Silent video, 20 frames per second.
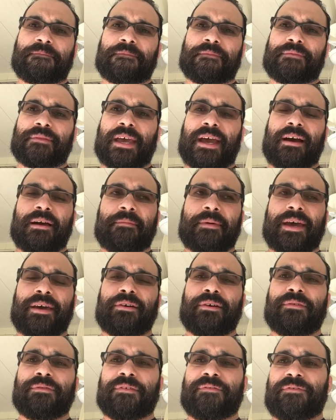Now I'm at
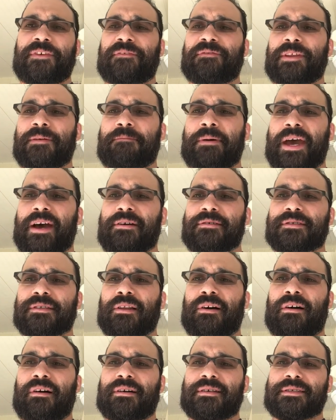over 50 pounds
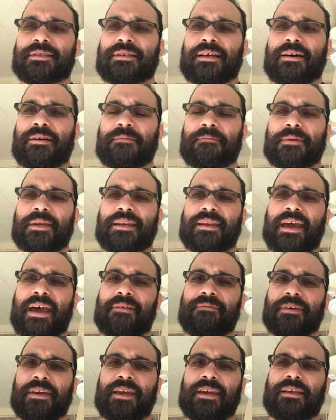lost and helped me
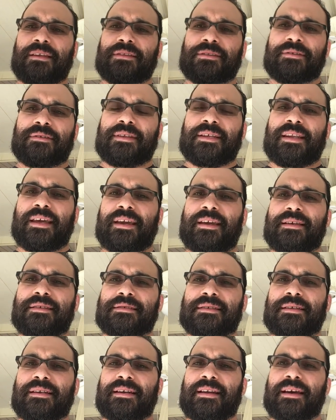navigate through the days
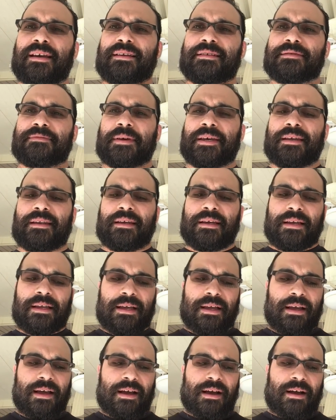and the nights, man.
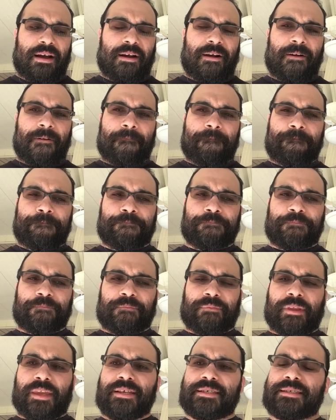
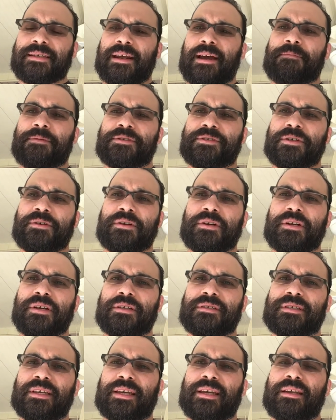And it's an
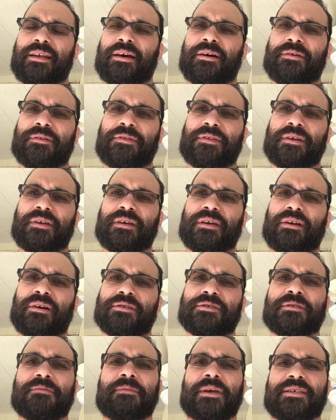opportunity to get healthy and
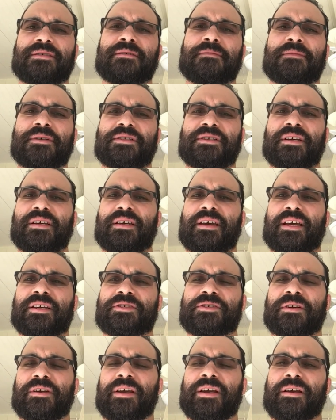also make some
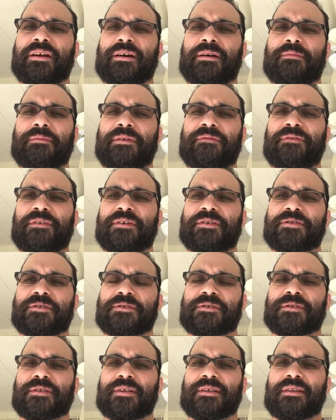extra income if you're
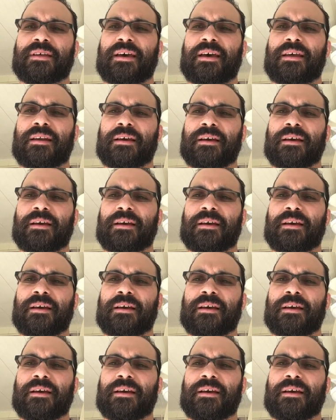interested in that.